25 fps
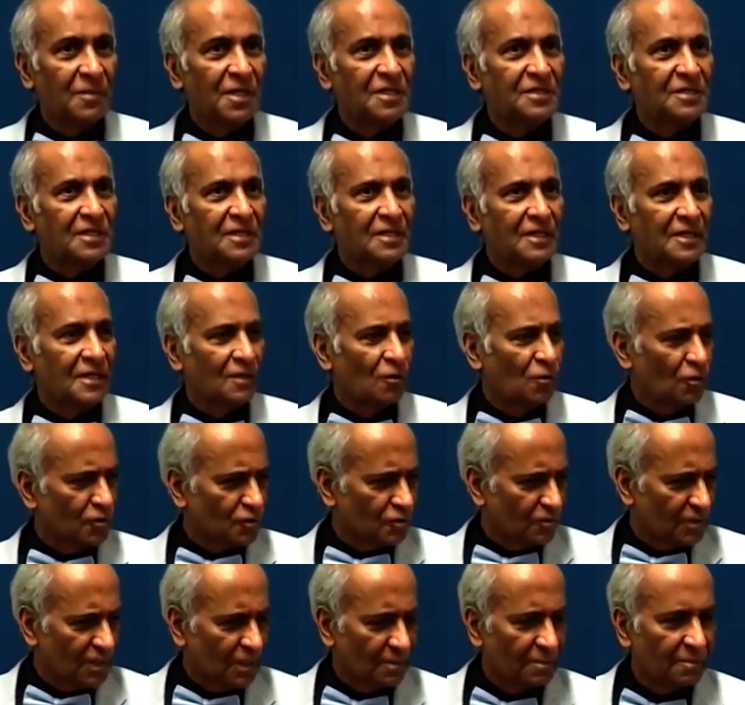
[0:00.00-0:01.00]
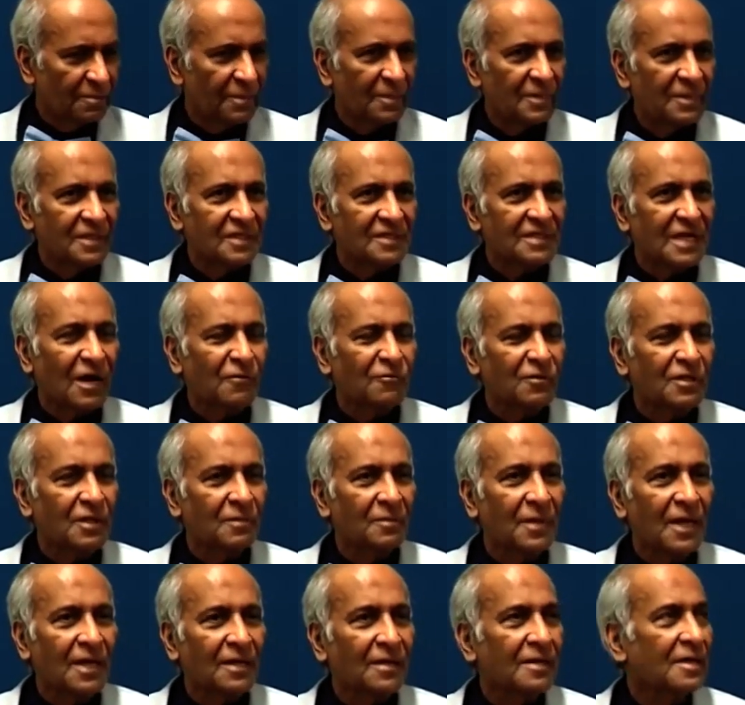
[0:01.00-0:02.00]
immediately goes on the, the sound of the
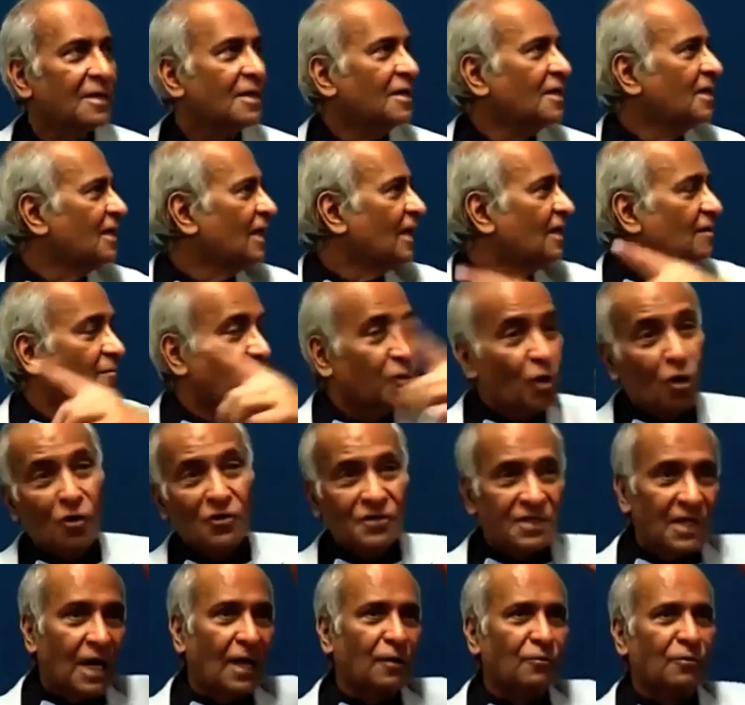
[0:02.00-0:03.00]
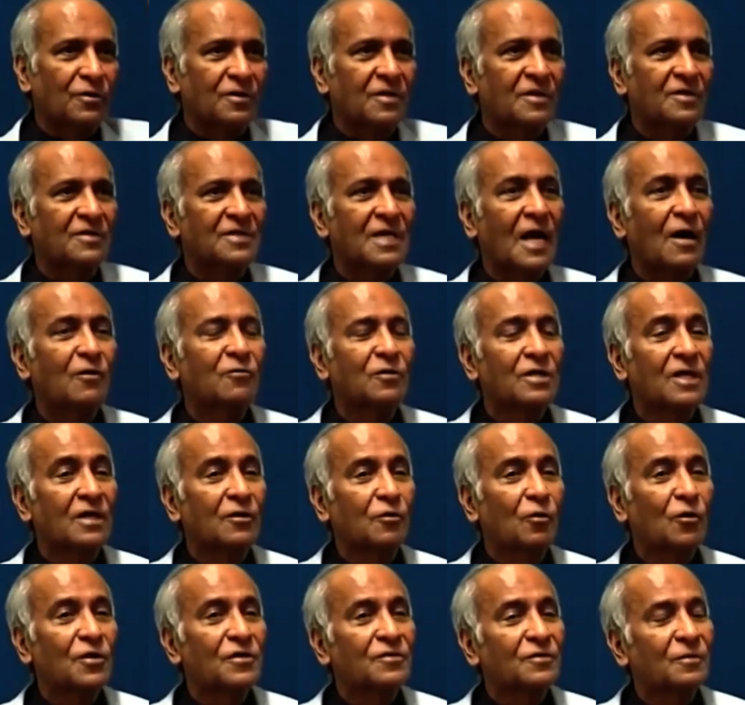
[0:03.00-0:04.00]
bell and blocks out the sound, the
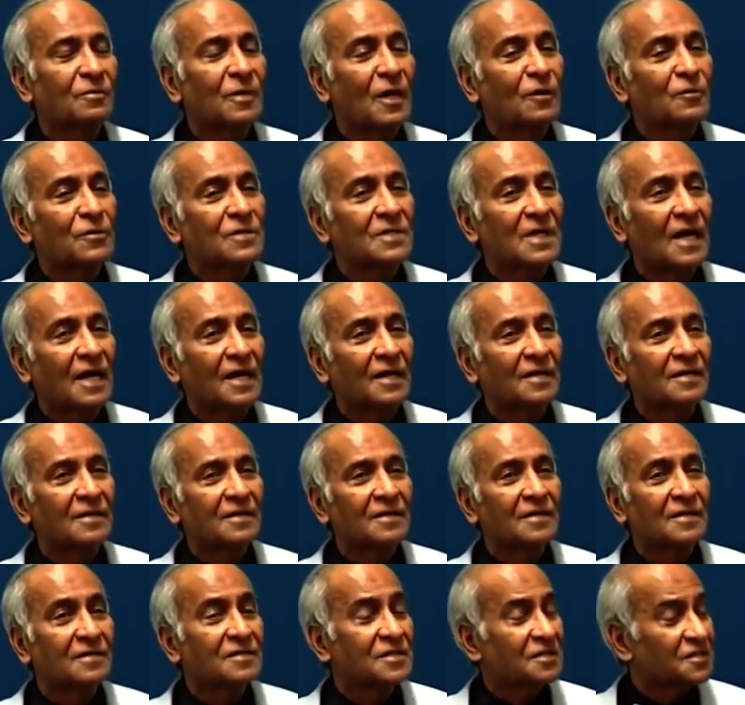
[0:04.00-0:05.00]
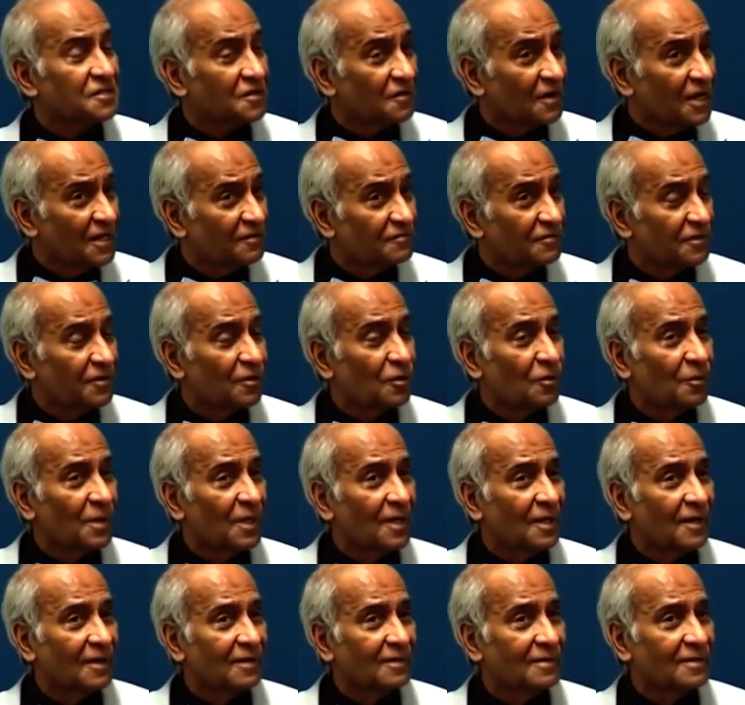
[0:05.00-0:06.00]
noise from outside. It's a strange
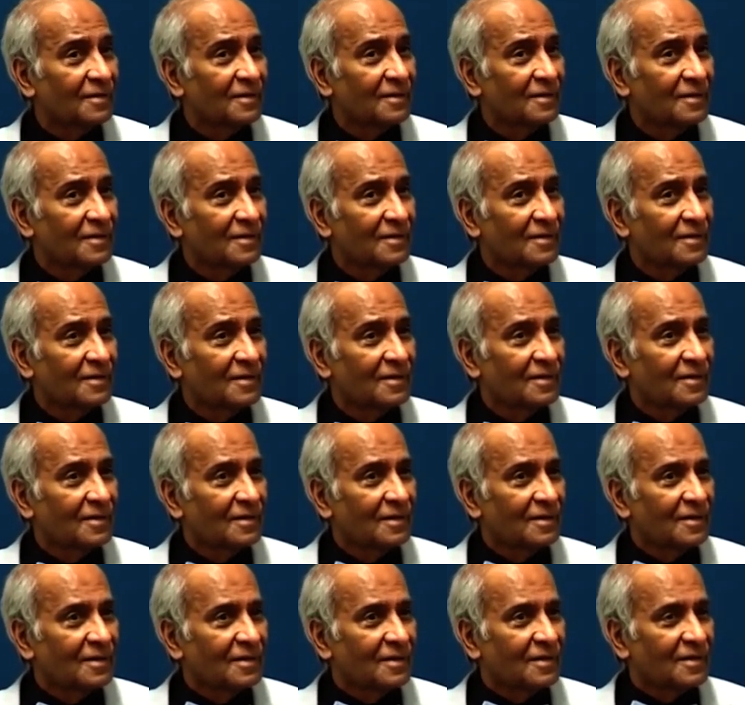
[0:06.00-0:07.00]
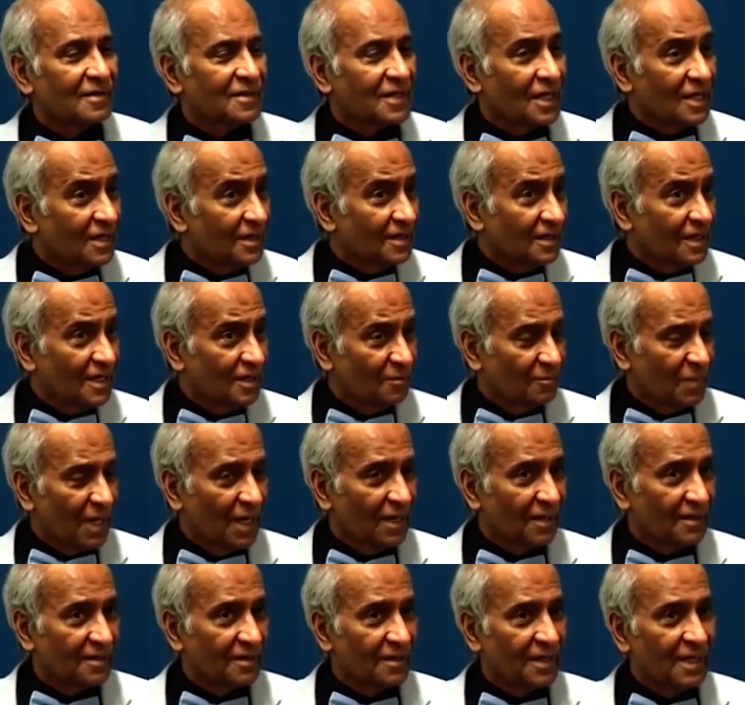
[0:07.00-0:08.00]
phenomena. The tinkling
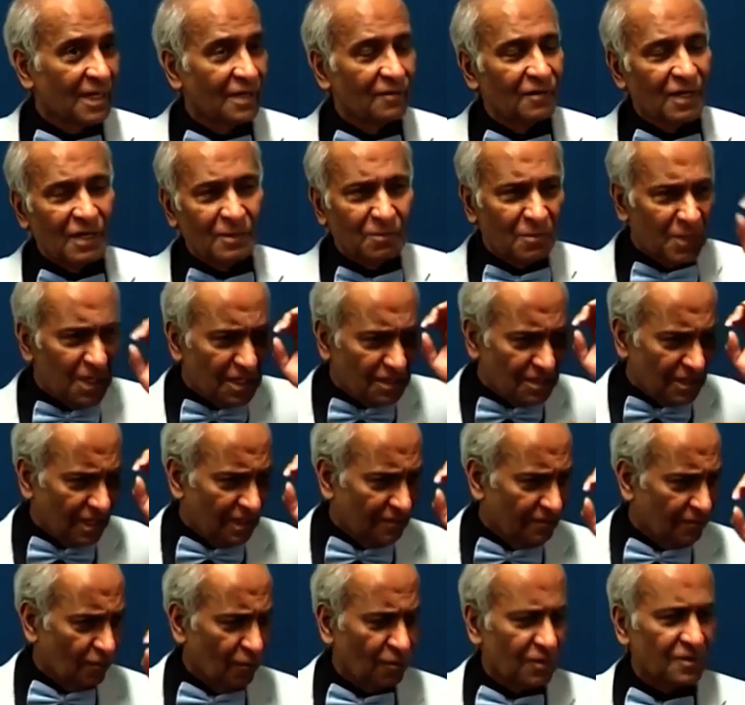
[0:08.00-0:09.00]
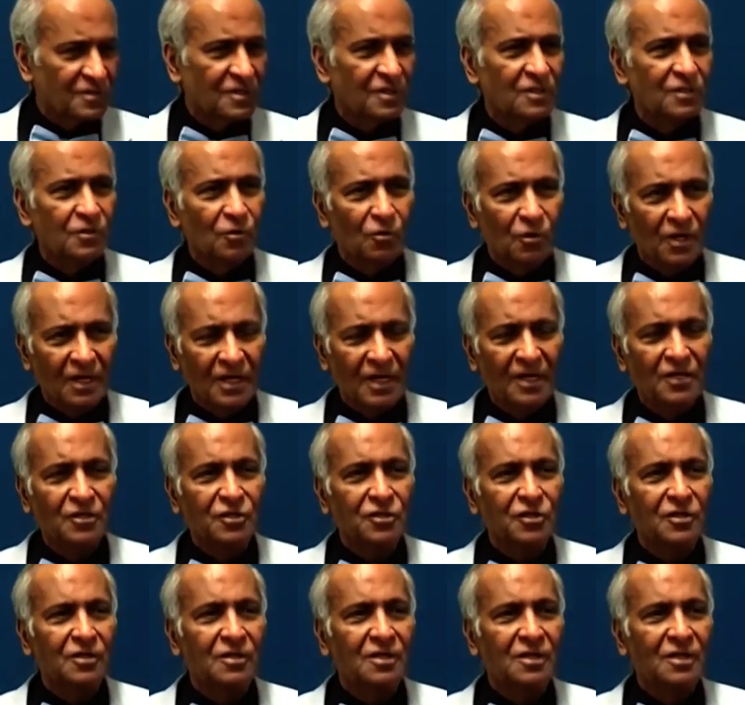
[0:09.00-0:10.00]
bell, in a way, immediately focuses your
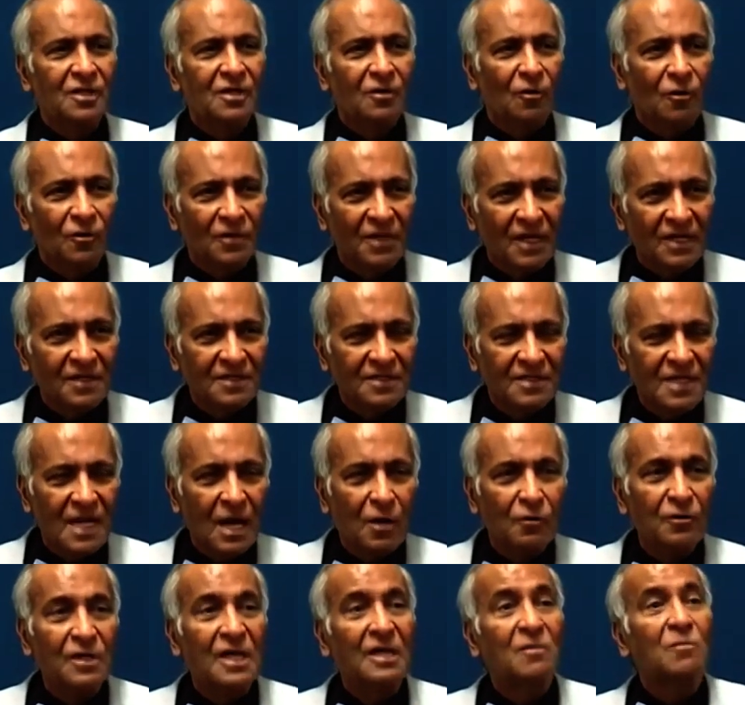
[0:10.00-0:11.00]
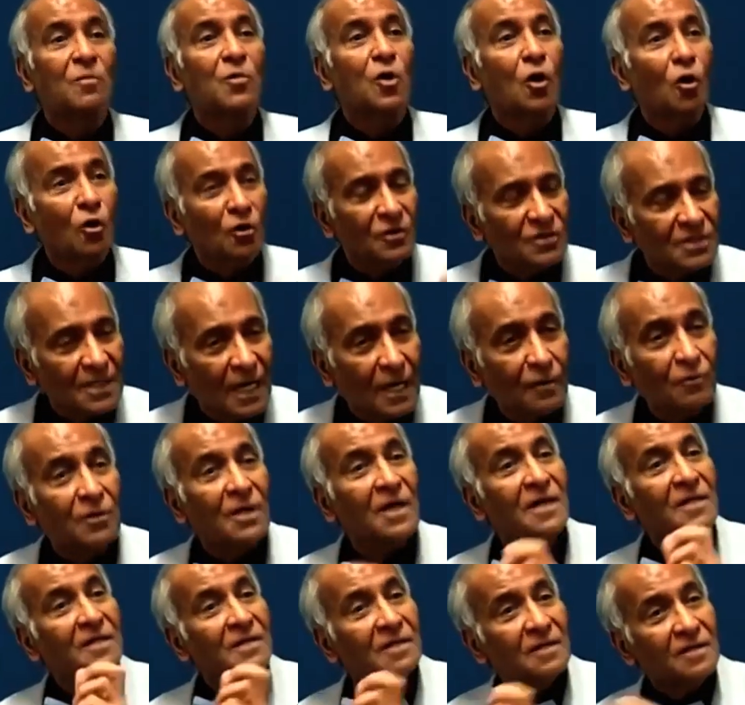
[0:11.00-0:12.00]
attention on that sound and blocks out
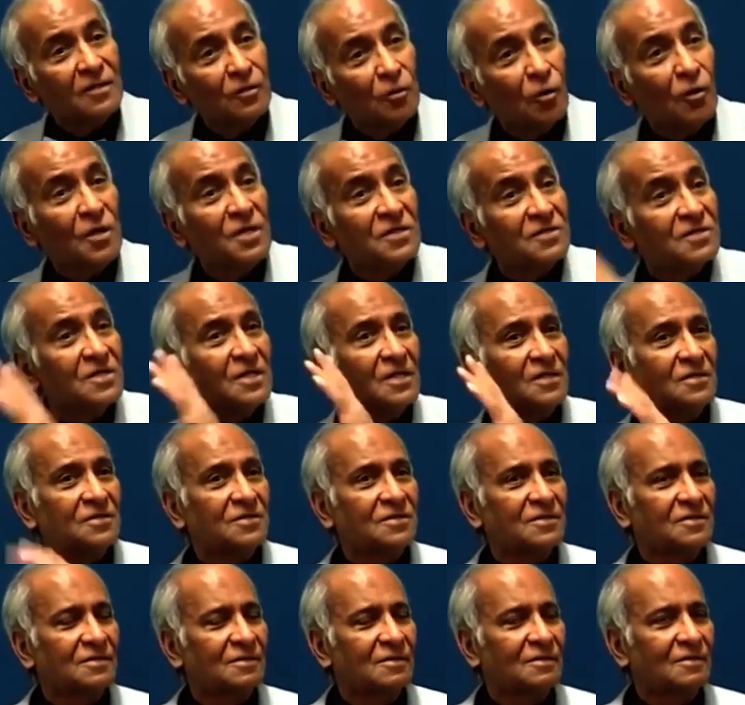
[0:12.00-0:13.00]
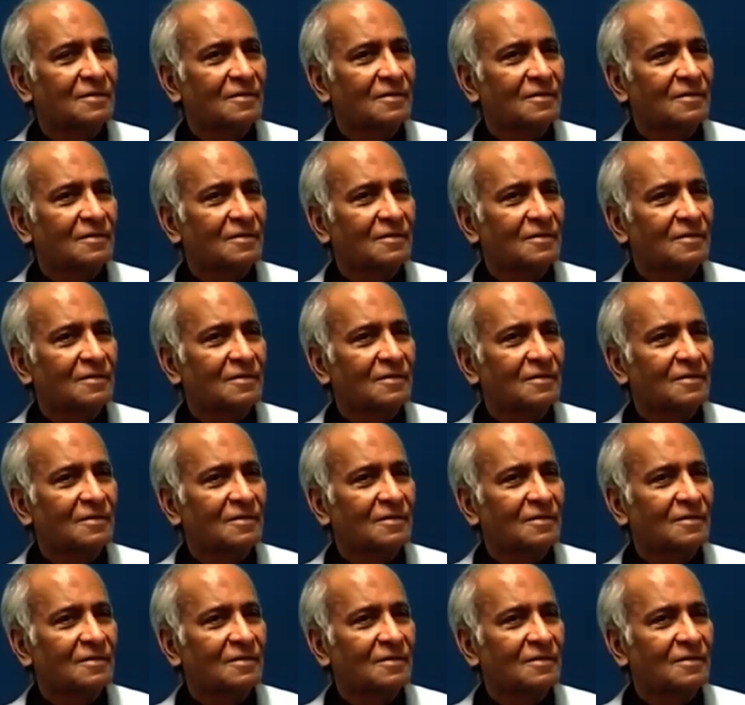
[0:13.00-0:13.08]
other noises.